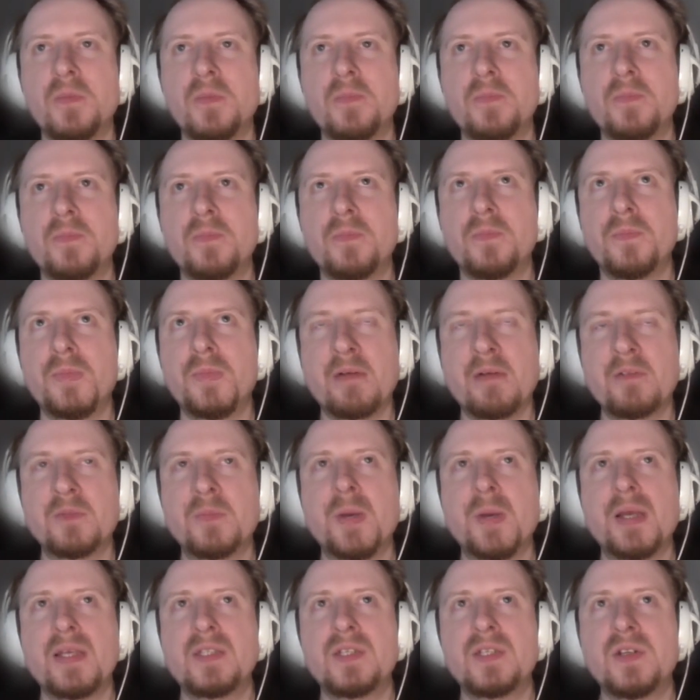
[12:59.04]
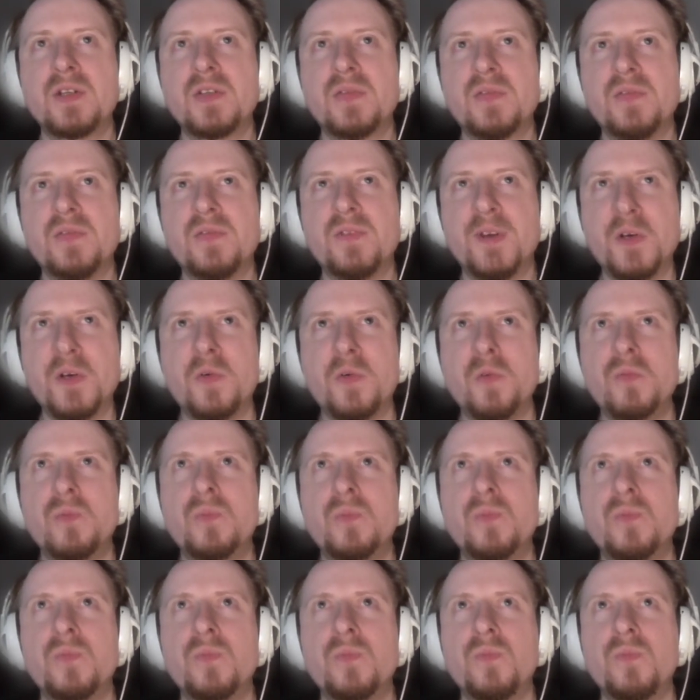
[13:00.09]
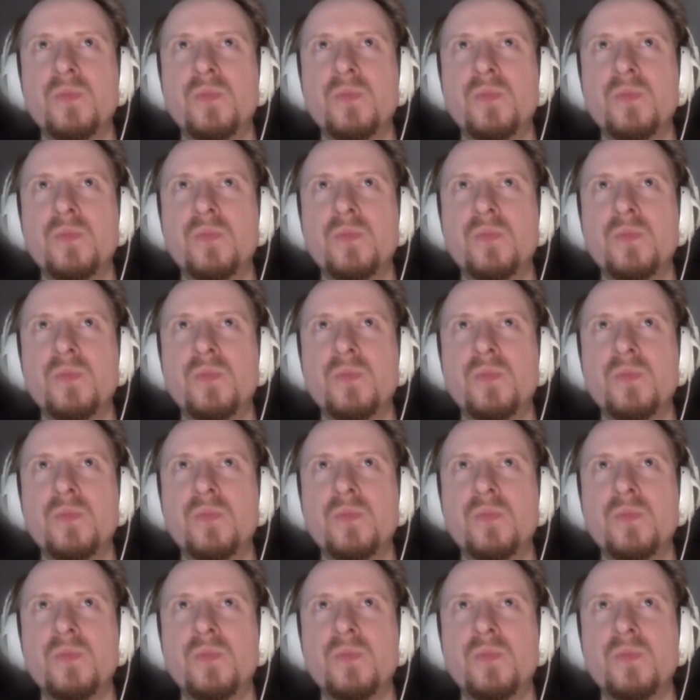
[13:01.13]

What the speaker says: but that was based on a film.